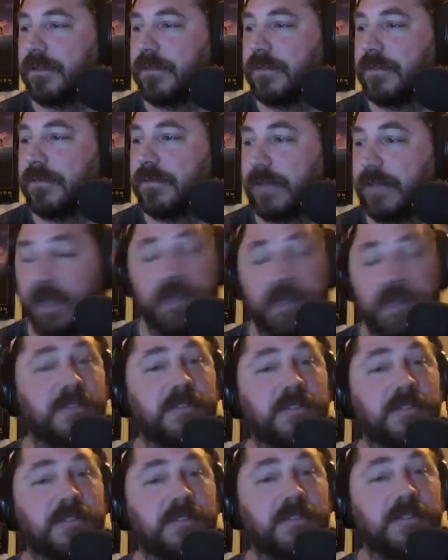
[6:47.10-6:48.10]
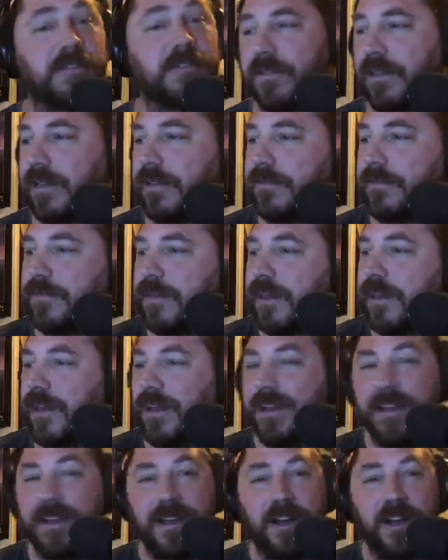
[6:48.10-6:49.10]
Yes, definitely.
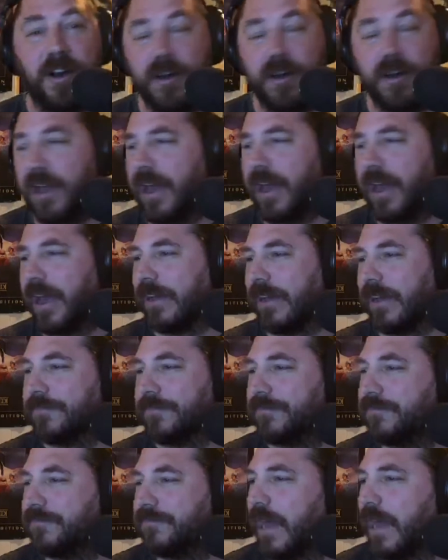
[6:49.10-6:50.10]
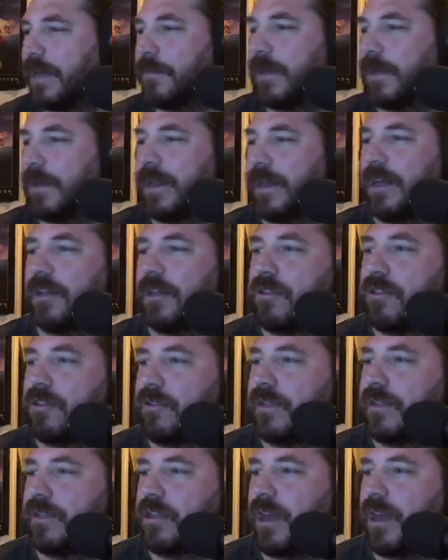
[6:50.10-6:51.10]
Okay. Anybody else new in
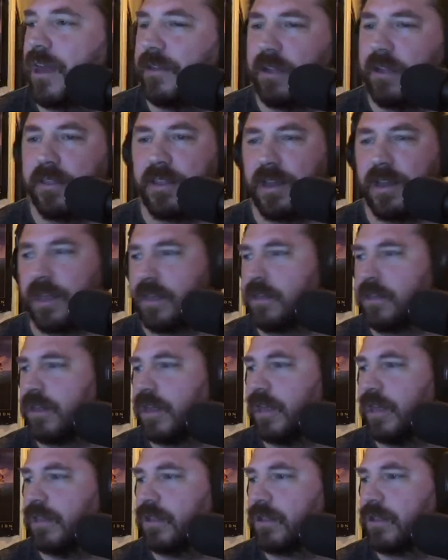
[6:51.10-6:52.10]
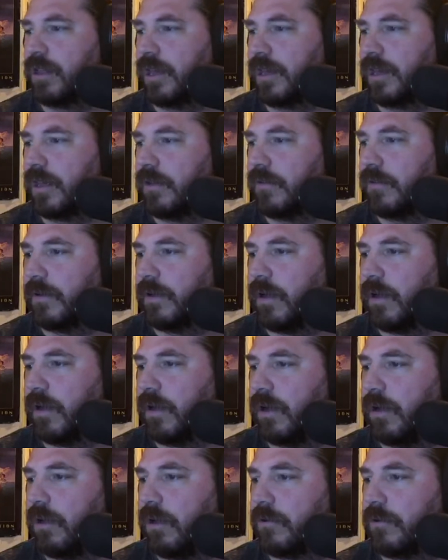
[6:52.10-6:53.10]
the chat? Not that I can see. It looks like
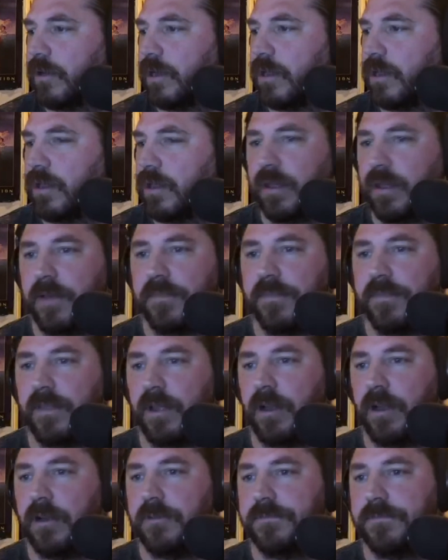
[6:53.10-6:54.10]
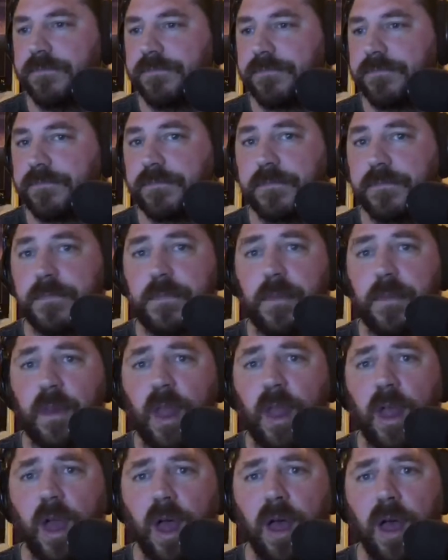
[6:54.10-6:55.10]
all great stuff there.
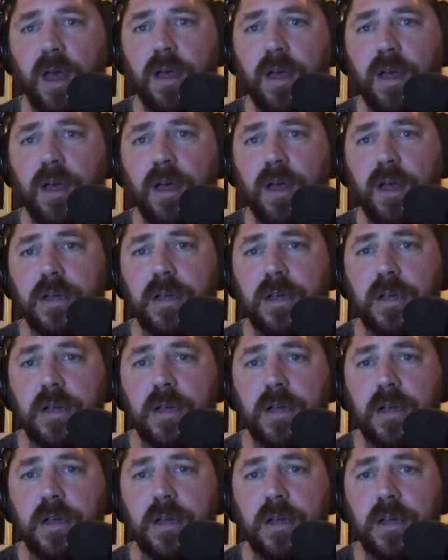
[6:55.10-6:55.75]
Yeah.